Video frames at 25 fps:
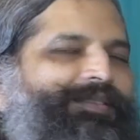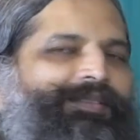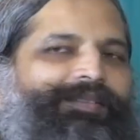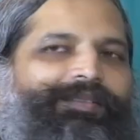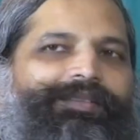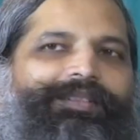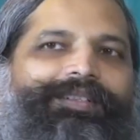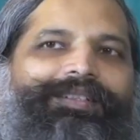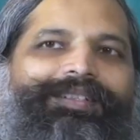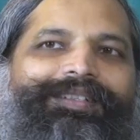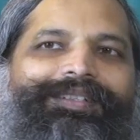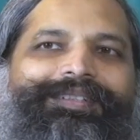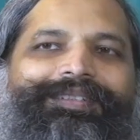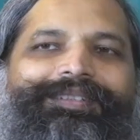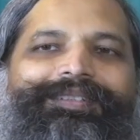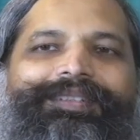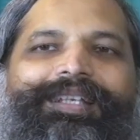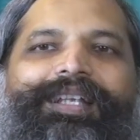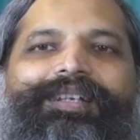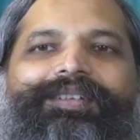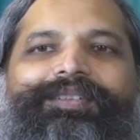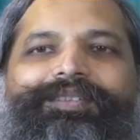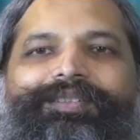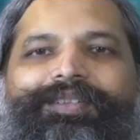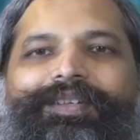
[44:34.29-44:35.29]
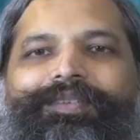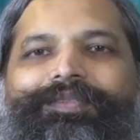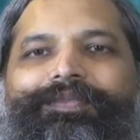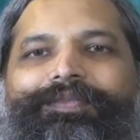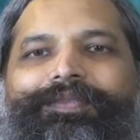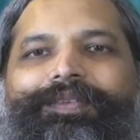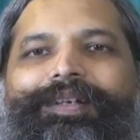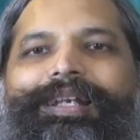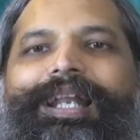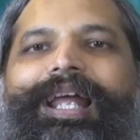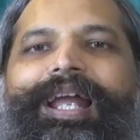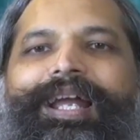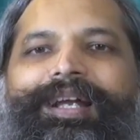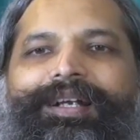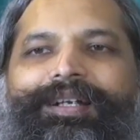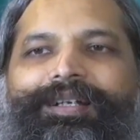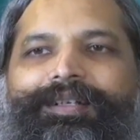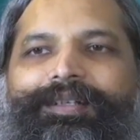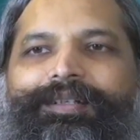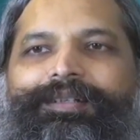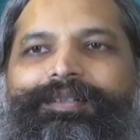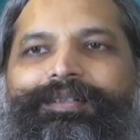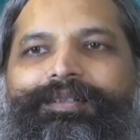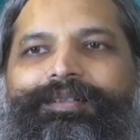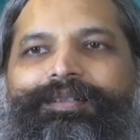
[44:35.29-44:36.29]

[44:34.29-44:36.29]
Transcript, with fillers: The sense of lack